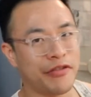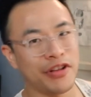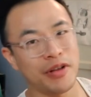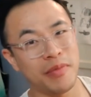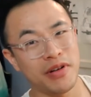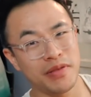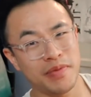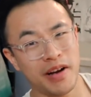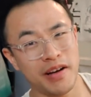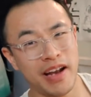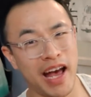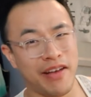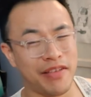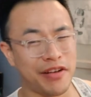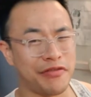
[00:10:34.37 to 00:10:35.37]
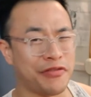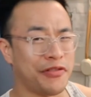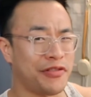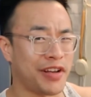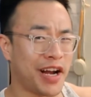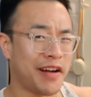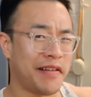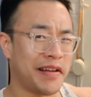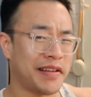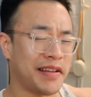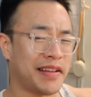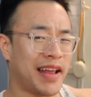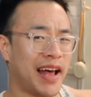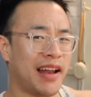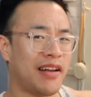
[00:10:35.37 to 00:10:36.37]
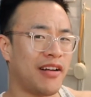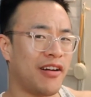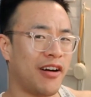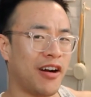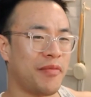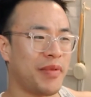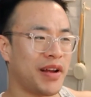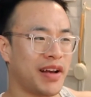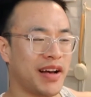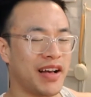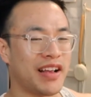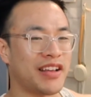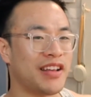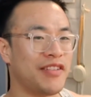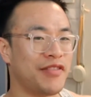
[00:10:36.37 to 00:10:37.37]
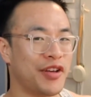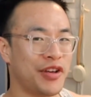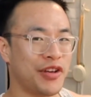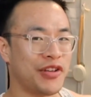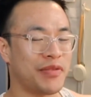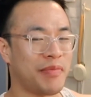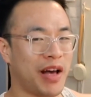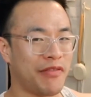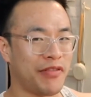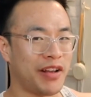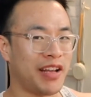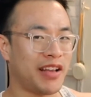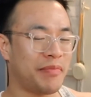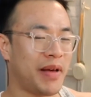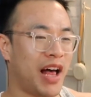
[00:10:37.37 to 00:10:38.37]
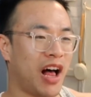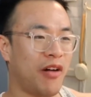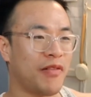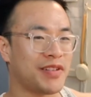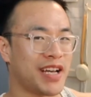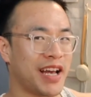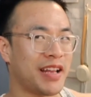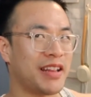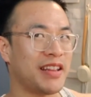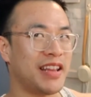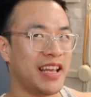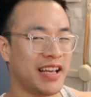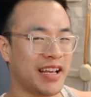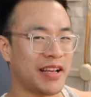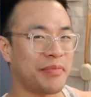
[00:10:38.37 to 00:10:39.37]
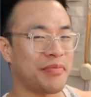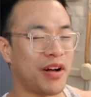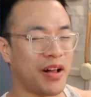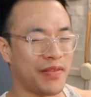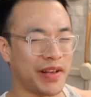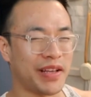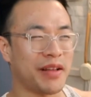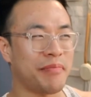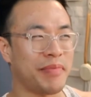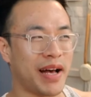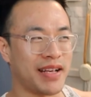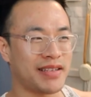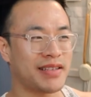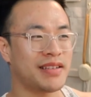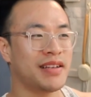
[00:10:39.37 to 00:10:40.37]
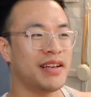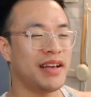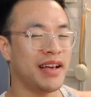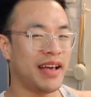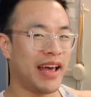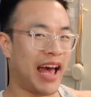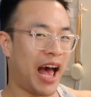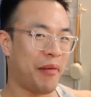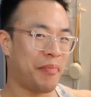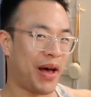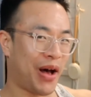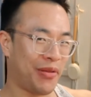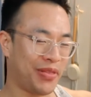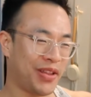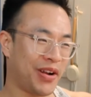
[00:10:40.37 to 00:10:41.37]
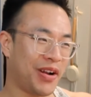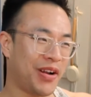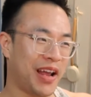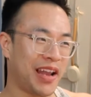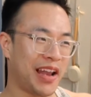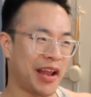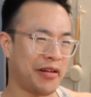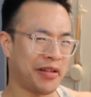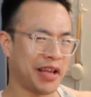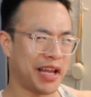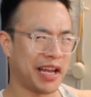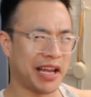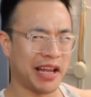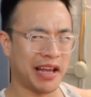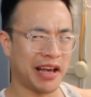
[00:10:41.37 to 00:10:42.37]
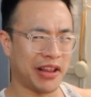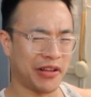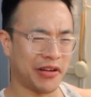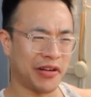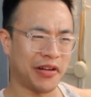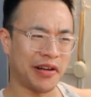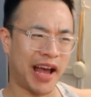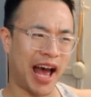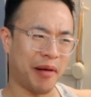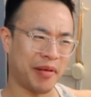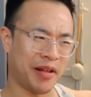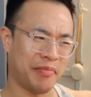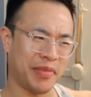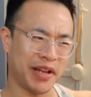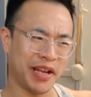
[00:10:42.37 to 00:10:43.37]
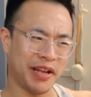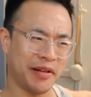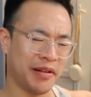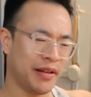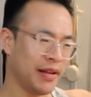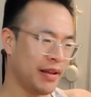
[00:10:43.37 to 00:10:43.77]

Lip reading: And for the most part, having a food diary isn't that hard because if you use MyFitnessPal, which I think is probably the best app out there, and not only any other app can beat